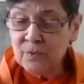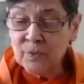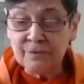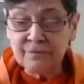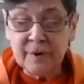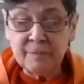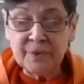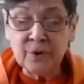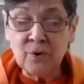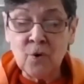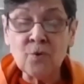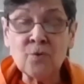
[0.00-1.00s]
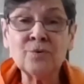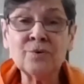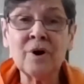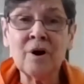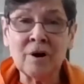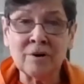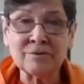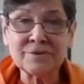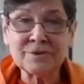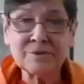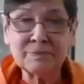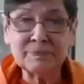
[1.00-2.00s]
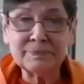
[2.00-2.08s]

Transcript: were from your own hearts.